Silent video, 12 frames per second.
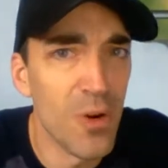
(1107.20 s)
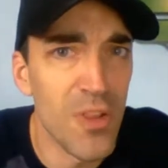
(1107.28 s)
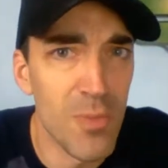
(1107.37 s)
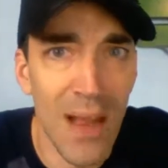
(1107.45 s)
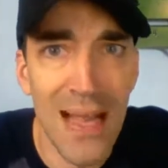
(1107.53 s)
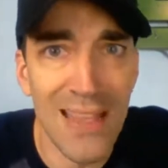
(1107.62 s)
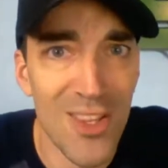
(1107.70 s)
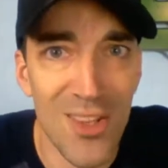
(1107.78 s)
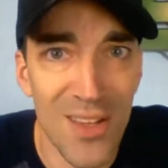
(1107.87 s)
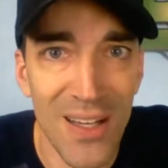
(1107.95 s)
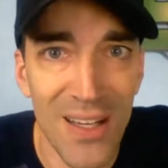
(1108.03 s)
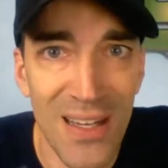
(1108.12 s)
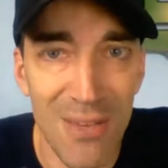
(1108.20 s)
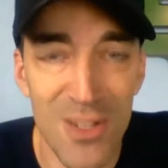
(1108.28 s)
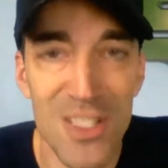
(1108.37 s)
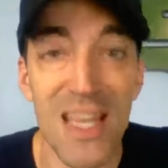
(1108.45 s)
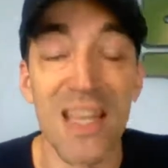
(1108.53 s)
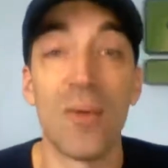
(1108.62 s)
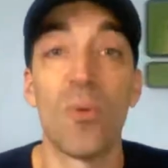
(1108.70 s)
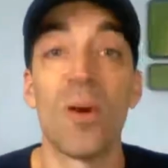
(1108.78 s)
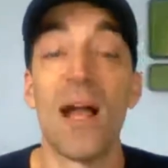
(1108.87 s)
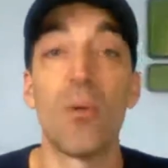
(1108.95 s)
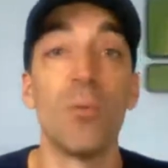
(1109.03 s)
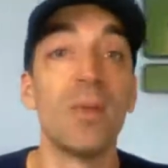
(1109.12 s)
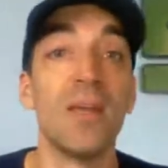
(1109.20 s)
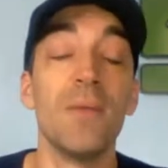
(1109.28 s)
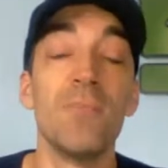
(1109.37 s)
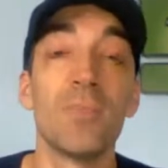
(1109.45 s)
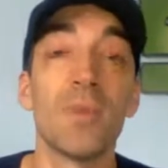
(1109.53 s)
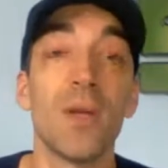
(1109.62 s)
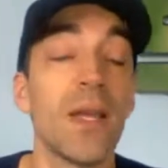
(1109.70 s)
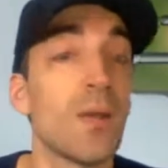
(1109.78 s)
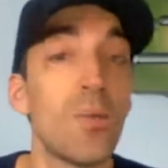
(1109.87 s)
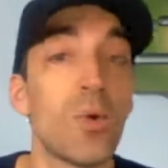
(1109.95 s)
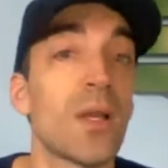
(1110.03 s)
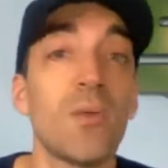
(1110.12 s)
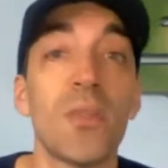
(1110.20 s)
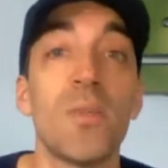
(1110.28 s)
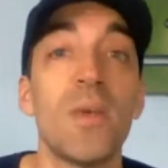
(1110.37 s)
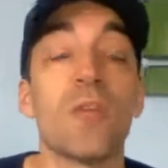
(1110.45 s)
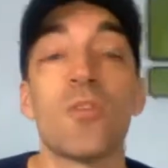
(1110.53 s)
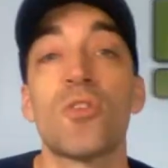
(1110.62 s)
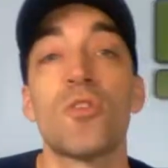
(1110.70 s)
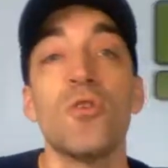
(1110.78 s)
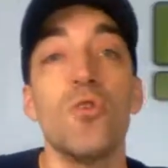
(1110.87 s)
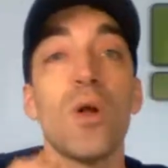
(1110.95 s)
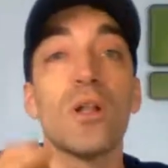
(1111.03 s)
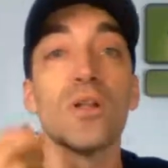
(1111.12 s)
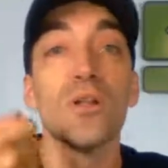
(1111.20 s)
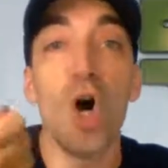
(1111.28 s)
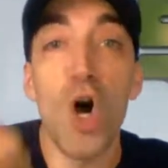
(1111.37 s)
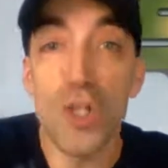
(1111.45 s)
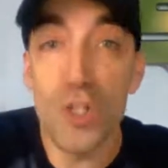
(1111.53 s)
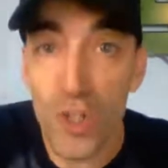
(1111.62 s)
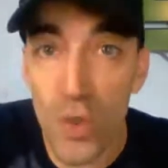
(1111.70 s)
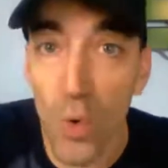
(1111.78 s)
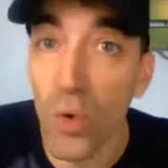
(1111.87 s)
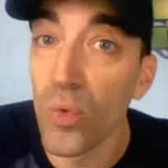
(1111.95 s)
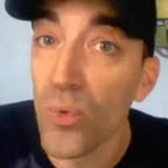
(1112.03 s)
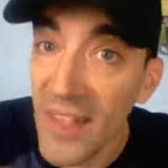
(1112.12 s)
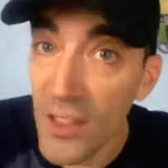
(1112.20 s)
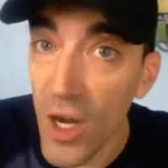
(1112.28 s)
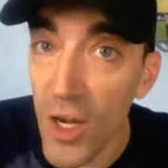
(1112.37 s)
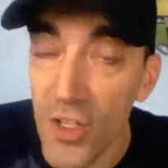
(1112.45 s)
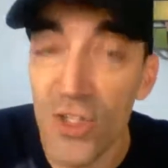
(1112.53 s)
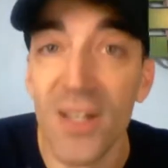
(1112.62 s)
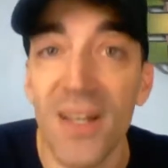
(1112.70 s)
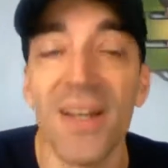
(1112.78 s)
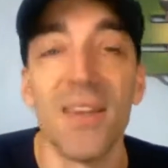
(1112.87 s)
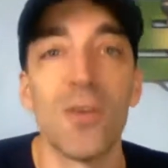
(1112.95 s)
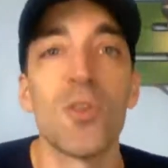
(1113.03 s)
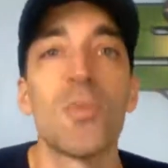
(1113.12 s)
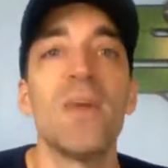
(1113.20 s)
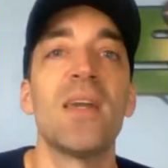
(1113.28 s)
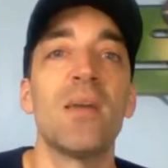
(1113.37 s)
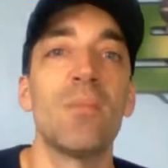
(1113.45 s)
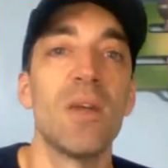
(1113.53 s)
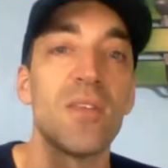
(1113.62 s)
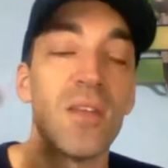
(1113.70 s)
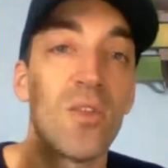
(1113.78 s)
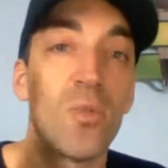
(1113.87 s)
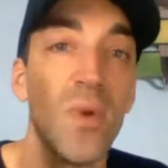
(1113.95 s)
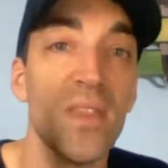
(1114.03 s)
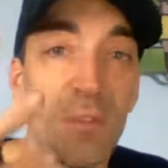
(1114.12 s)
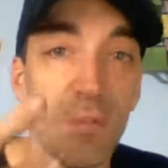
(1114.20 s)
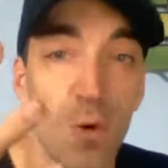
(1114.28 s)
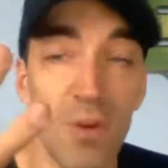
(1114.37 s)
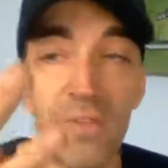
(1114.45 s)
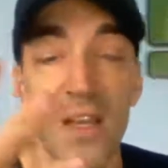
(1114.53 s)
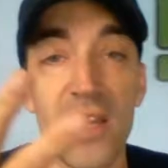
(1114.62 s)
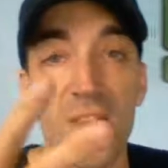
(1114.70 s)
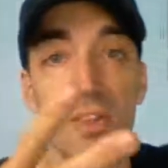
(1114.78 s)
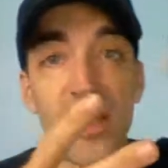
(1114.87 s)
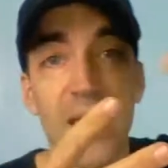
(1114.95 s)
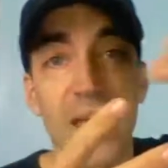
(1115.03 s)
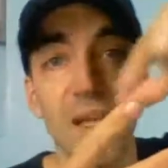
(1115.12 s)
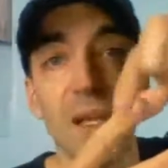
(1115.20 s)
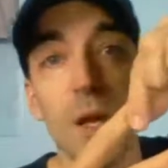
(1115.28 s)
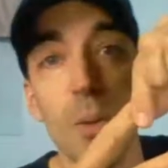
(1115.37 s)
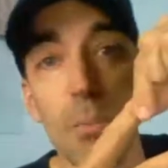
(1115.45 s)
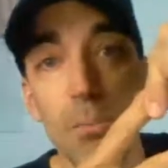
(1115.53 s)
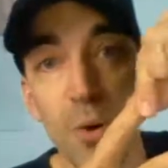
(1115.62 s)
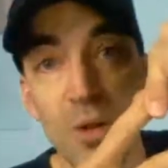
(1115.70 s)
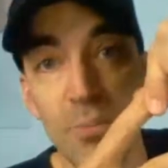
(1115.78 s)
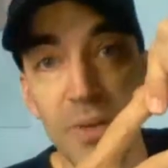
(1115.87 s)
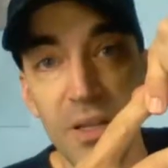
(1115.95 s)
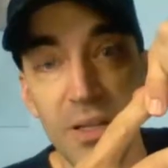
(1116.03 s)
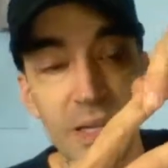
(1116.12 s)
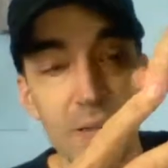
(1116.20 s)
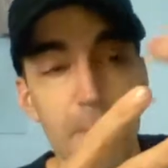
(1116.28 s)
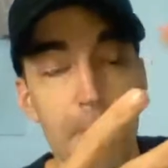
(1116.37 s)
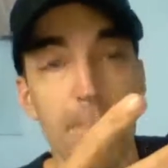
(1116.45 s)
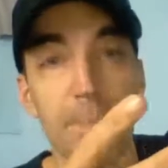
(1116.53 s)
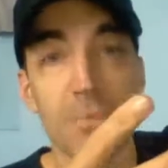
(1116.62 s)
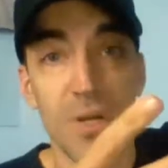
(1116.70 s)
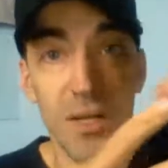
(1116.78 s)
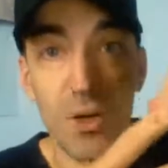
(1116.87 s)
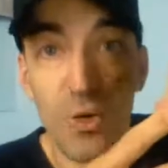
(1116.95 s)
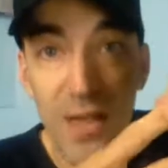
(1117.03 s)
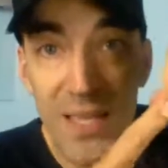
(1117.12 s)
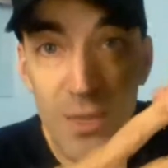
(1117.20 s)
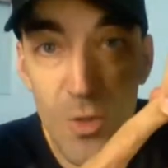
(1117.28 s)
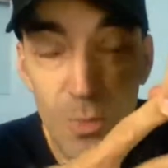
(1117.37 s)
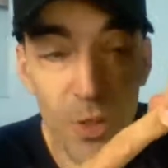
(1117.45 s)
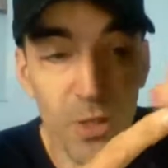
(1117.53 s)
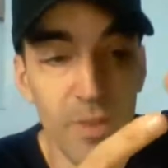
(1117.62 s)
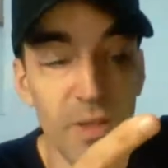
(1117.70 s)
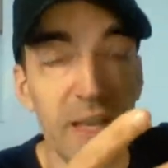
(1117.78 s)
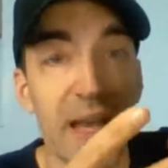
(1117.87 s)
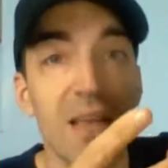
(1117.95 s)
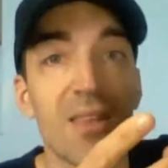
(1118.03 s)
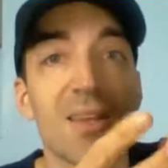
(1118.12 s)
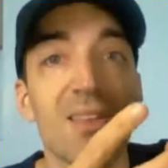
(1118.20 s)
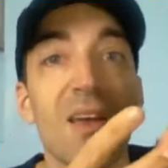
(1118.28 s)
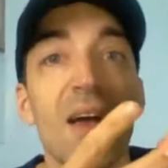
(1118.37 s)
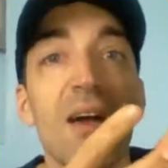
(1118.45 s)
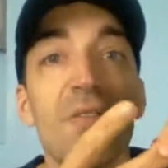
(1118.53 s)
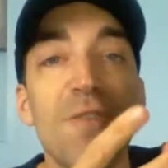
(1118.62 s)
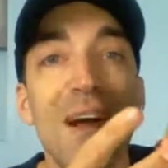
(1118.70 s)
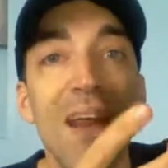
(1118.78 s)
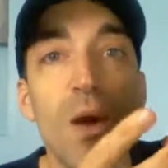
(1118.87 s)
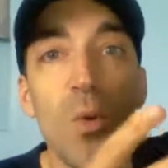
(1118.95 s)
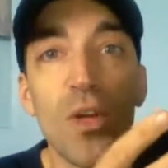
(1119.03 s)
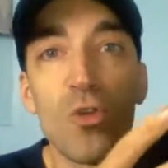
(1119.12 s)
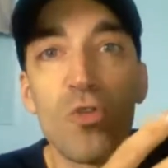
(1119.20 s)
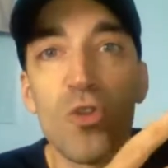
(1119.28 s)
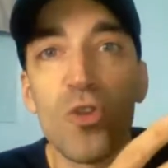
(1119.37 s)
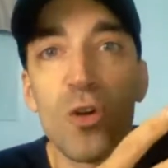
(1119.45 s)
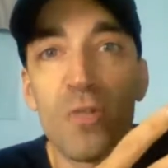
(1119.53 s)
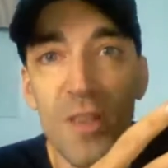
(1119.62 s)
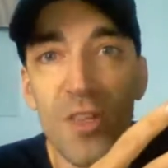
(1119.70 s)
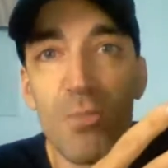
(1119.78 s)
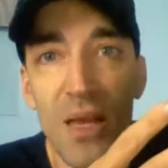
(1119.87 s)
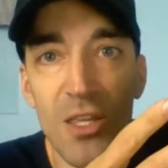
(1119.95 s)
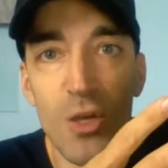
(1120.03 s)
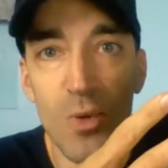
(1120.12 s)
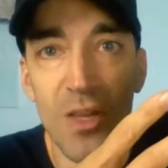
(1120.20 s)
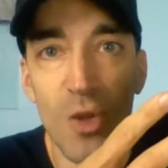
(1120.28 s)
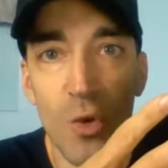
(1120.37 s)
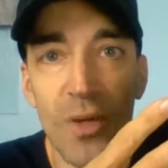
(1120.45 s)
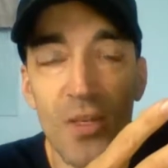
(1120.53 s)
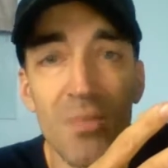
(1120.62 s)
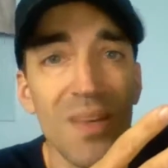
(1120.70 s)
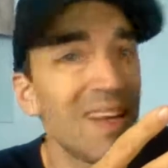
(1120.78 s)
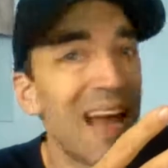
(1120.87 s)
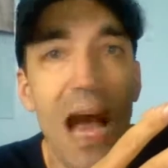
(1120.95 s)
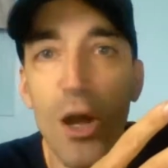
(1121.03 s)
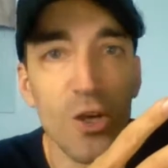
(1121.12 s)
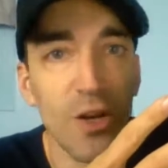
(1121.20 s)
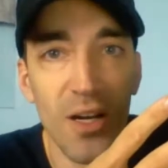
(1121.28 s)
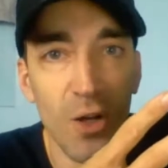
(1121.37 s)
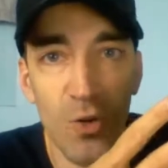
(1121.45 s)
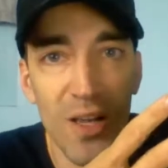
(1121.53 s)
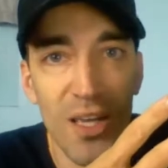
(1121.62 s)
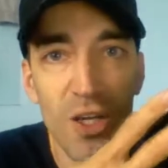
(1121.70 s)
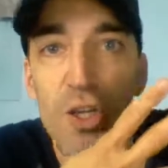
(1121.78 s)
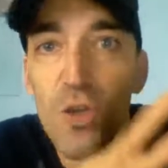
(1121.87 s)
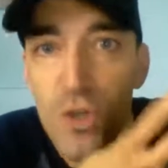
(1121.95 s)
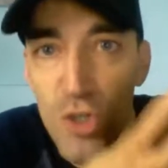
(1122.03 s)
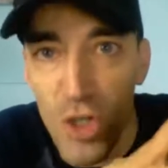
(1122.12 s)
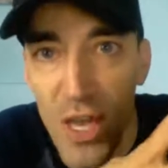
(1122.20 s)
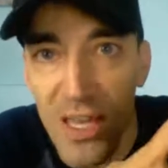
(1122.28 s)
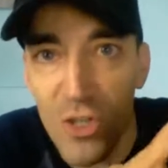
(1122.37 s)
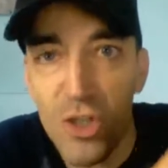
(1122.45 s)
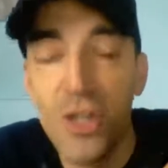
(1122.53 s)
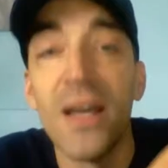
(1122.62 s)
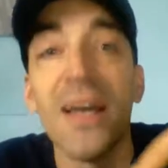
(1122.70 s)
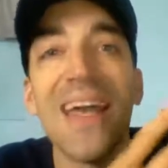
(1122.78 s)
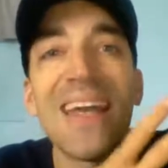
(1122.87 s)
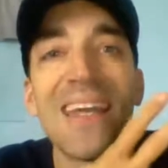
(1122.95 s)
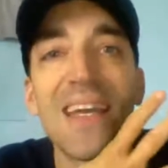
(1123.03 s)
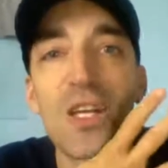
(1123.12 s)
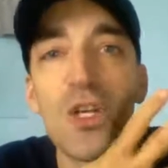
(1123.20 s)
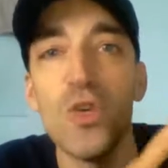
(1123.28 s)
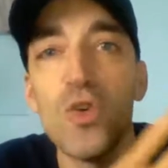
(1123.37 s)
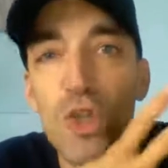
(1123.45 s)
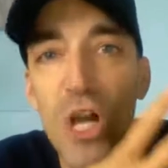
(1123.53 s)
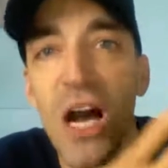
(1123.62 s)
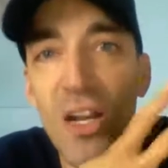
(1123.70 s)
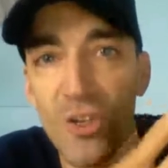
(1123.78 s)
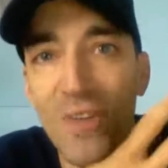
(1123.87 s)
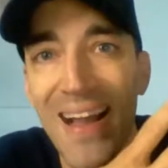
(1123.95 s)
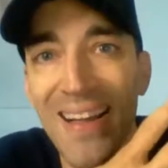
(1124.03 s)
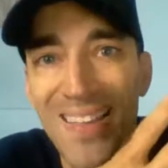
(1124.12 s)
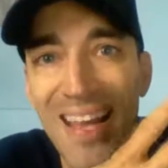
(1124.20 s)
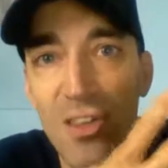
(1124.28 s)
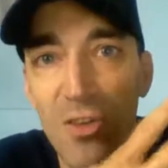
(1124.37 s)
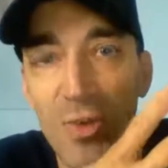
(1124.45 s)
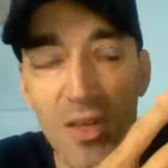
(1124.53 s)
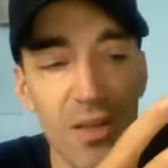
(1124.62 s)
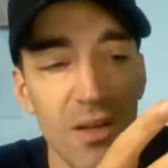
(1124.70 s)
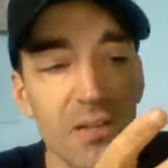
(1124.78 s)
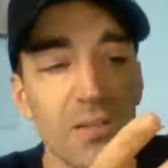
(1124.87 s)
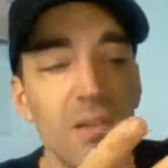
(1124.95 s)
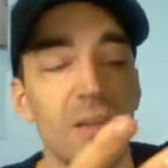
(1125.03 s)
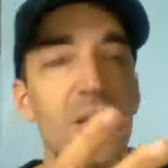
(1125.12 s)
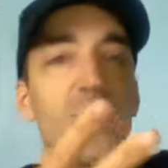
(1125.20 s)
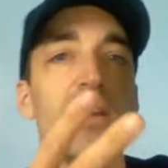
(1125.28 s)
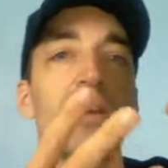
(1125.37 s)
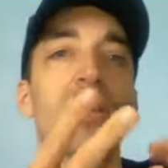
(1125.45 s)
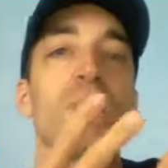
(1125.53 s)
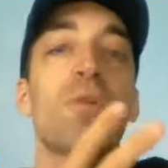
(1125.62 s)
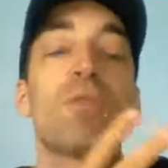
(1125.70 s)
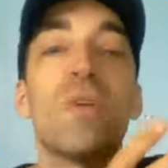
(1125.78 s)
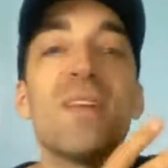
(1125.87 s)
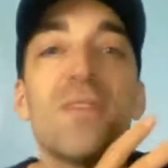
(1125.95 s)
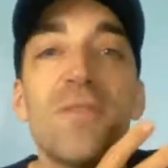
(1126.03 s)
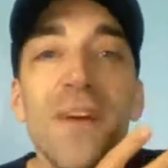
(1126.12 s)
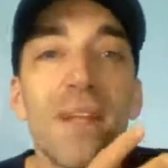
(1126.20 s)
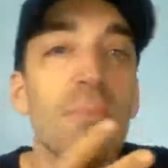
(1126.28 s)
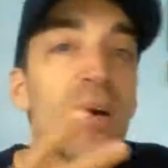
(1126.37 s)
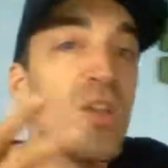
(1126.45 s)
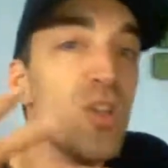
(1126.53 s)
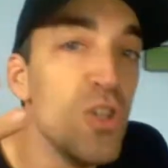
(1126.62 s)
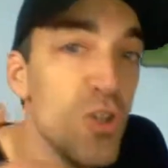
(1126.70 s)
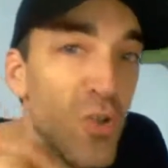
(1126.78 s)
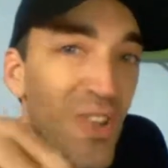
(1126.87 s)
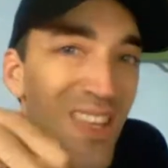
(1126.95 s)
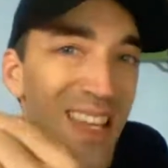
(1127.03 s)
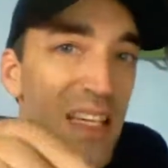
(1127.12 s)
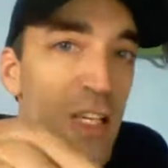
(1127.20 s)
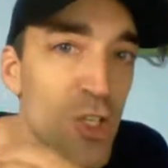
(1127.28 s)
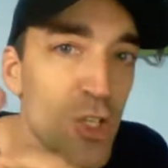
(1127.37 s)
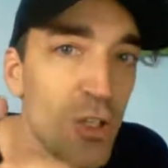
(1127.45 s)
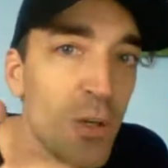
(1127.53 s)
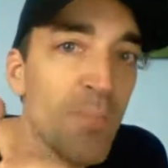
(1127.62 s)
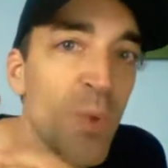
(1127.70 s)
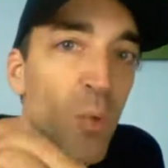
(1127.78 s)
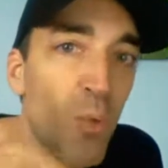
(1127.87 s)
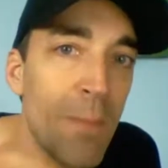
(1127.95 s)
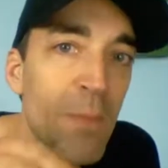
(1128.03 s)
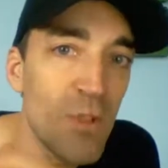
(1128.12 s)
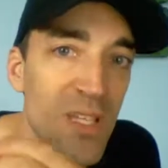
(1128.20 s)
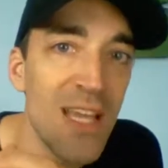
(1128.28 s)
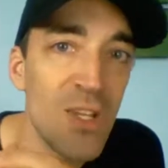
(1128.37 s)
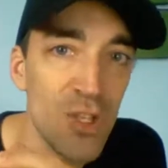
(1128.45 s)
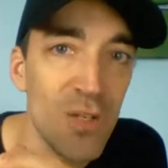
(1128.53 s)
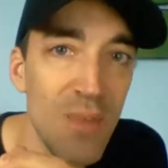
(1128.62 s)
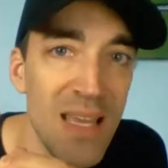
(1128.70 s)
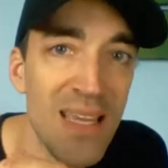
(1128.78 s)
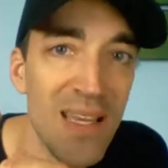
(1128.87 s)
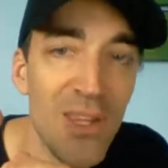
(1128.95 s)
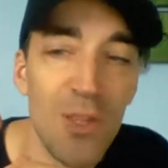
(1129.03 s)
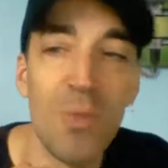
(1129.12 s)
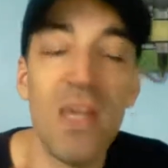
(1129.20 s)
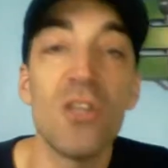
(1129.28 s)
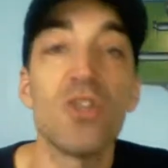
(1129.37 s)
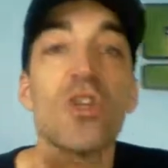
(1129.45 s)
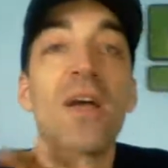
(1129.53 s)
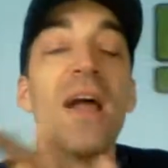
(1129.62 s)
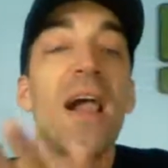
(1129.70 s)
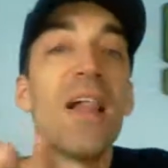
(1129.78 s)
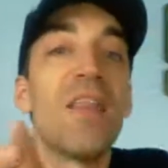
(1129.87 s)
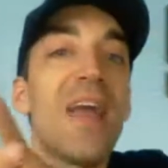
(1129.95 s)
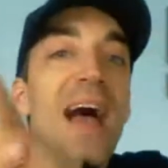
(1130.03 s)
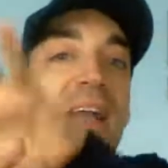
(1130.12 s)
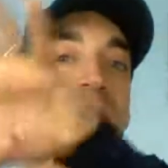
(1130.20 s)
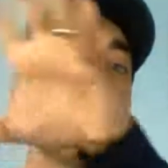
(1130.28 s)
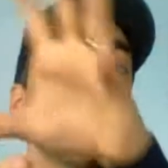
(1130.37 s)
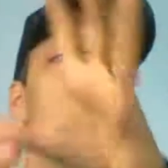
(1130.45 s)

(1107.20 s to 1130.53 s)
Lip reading: spots, give or take, where I will be, again, working with speakers to launch or relaunch their speaking business with the 4 phases. Again, bookability, right? Create those bookability assets. Find out what your service menu is going to be and how you're going to create huge change and get huge contracts as a result. Number 3, develop a new signature reputation-making speech that